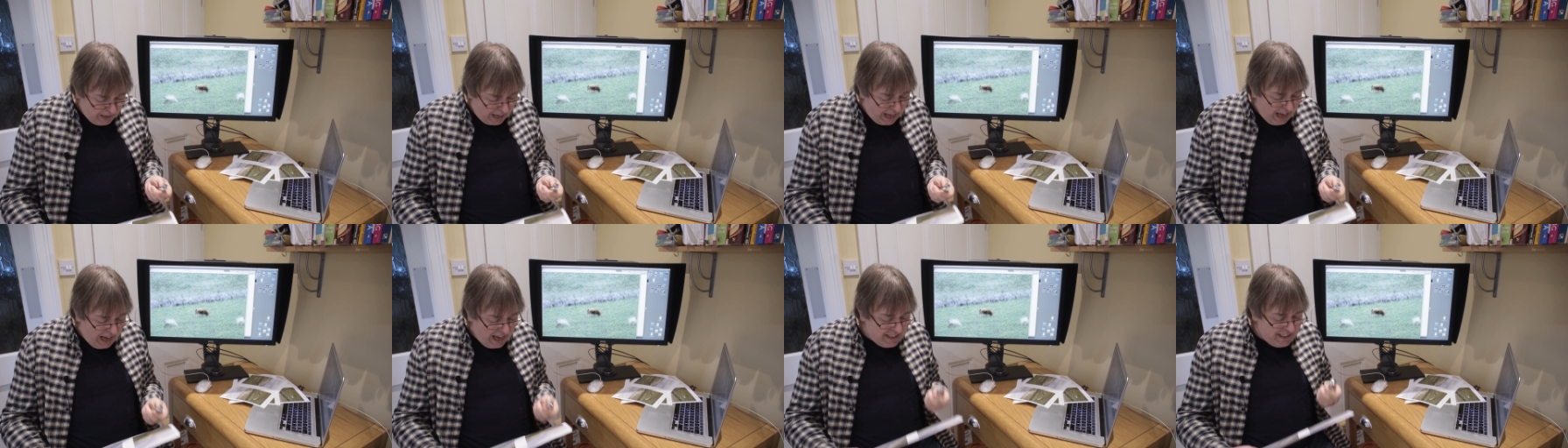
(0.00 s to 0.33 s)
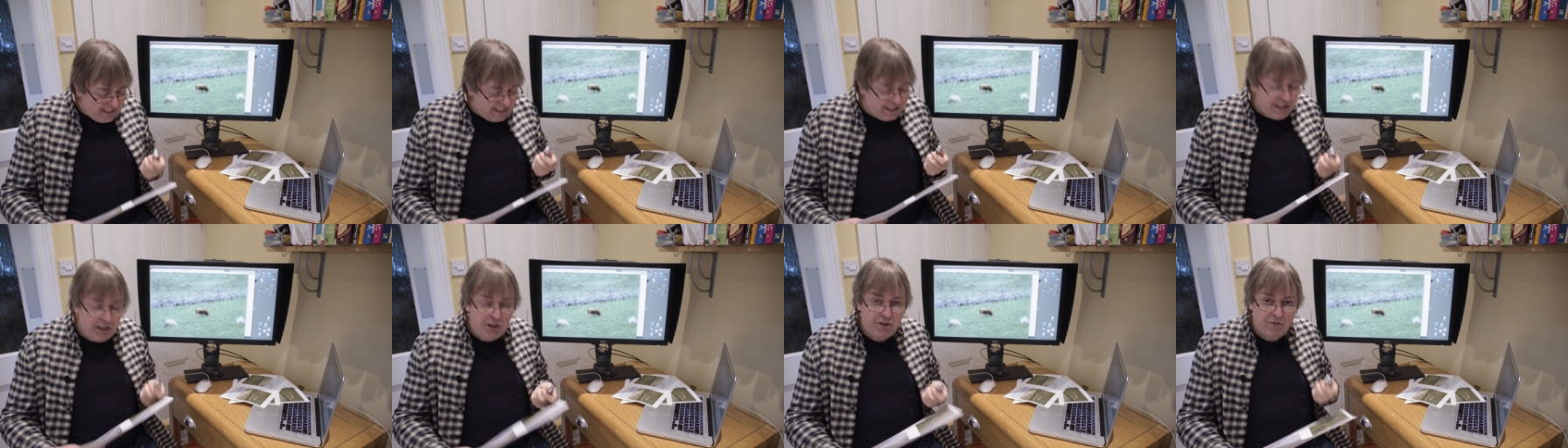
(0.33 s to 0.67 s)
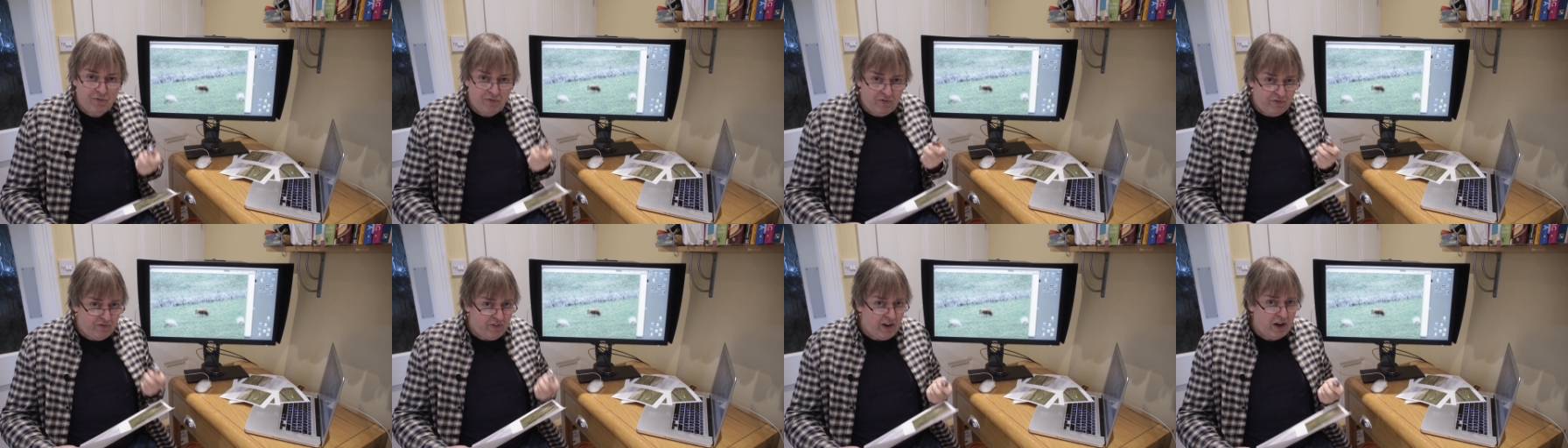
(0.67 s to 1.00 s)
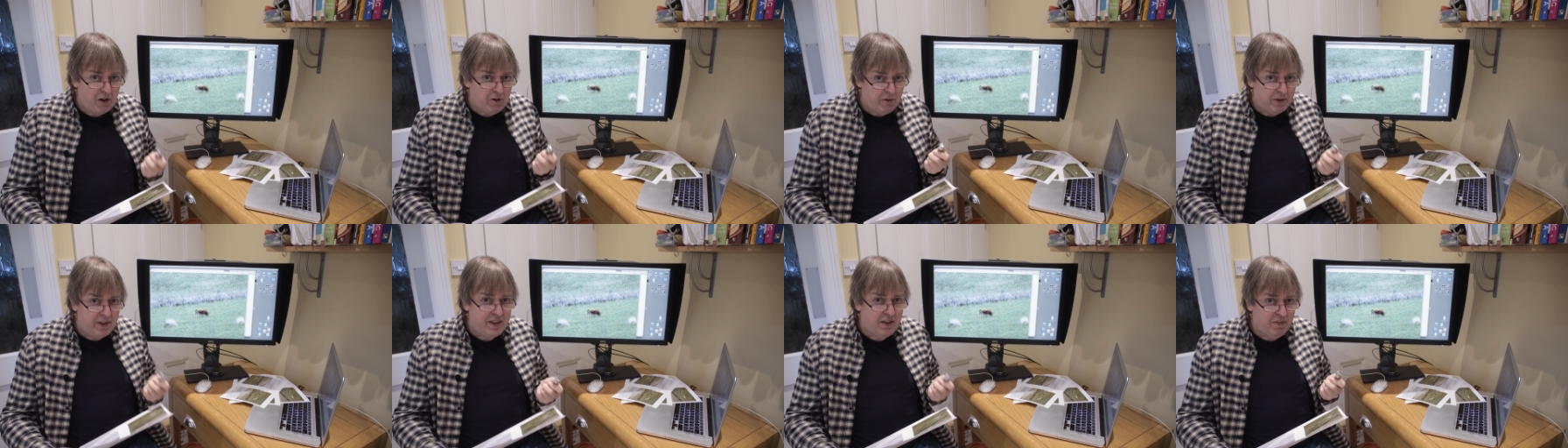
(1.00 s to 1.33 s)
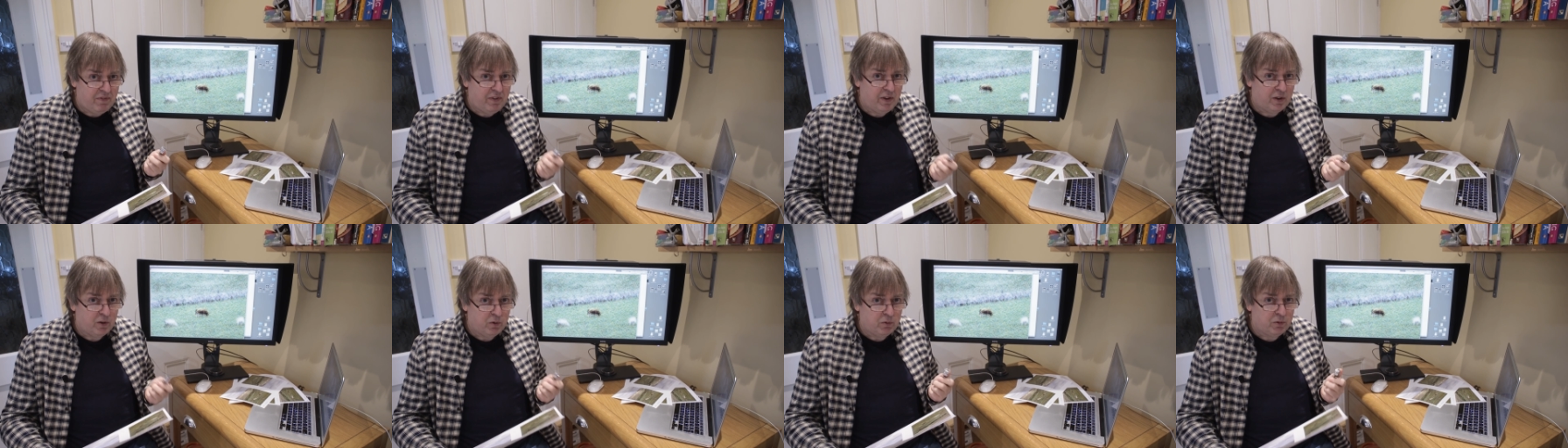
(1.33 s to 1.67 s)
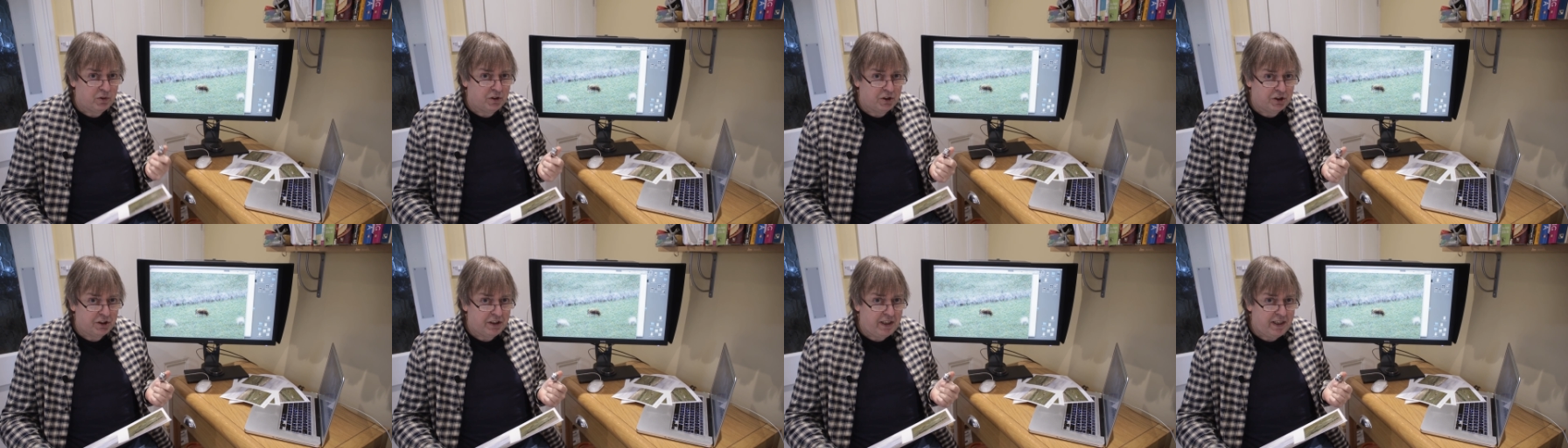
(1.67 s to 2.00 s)
And it is very
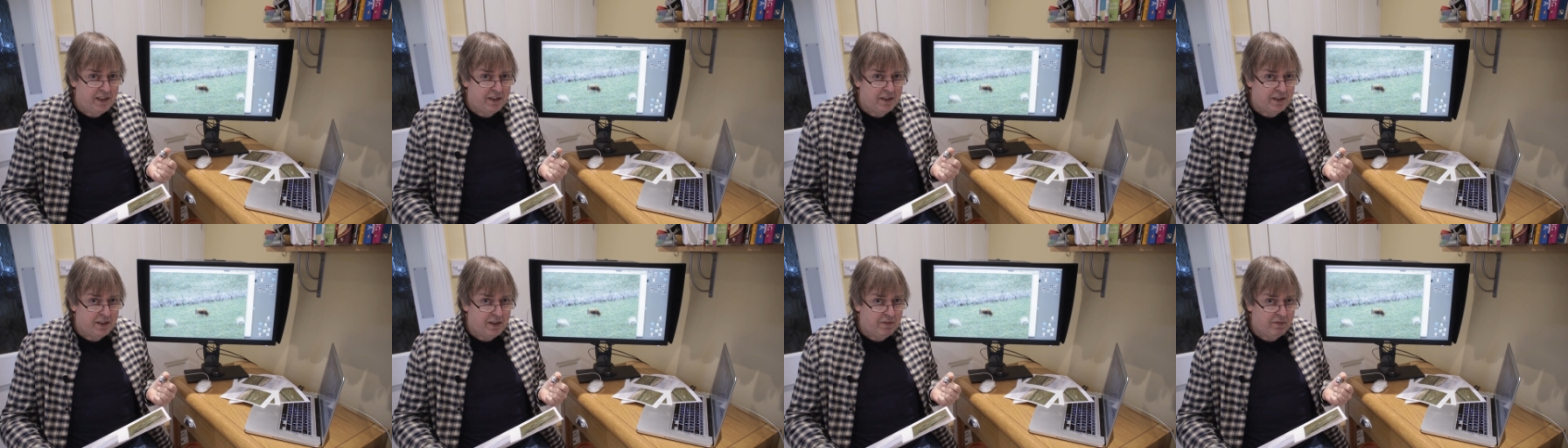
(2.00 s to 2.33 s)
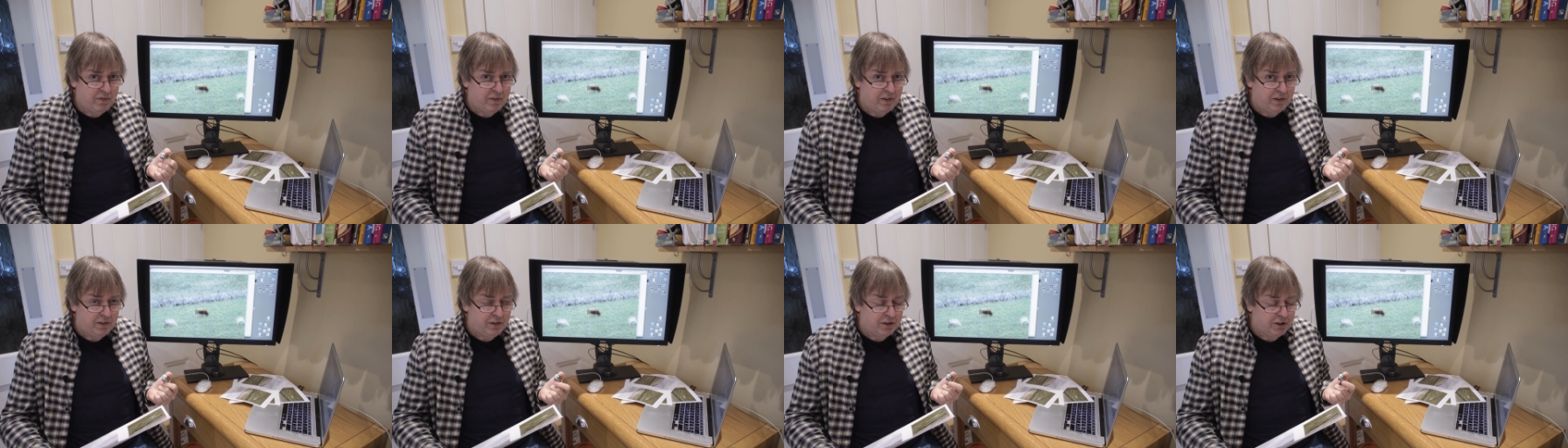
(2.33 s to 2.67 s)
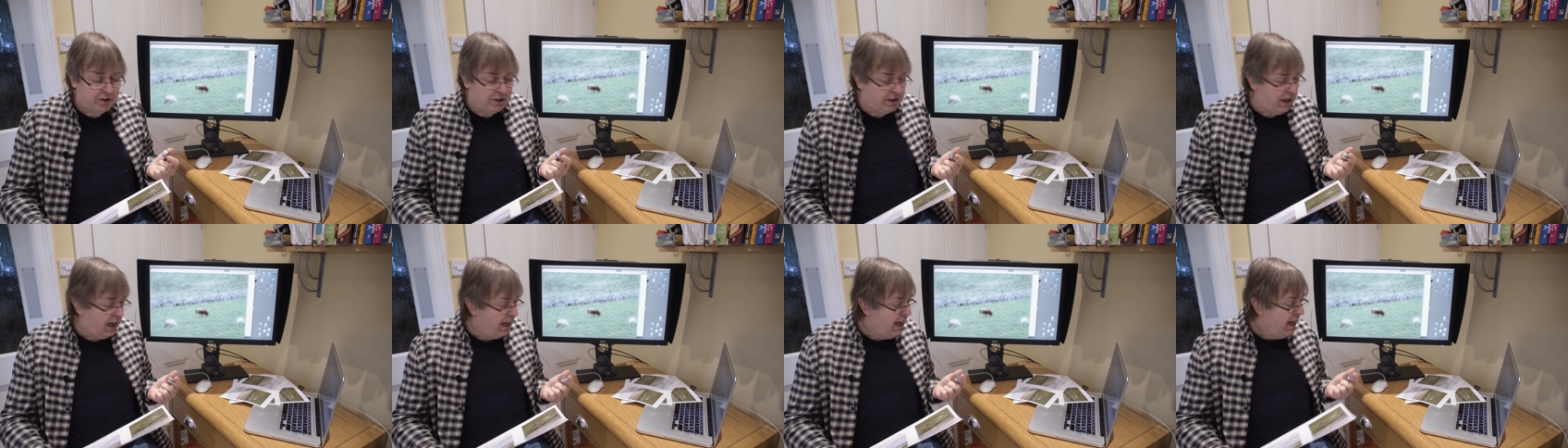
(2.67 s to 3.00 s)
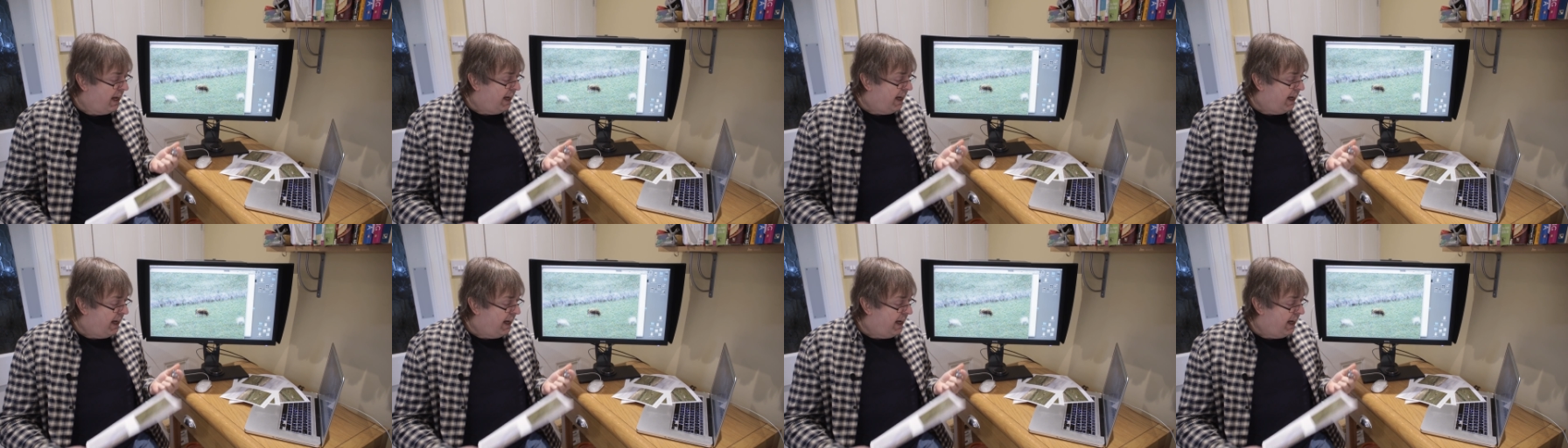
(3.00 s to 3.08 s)
difficult to see the difference.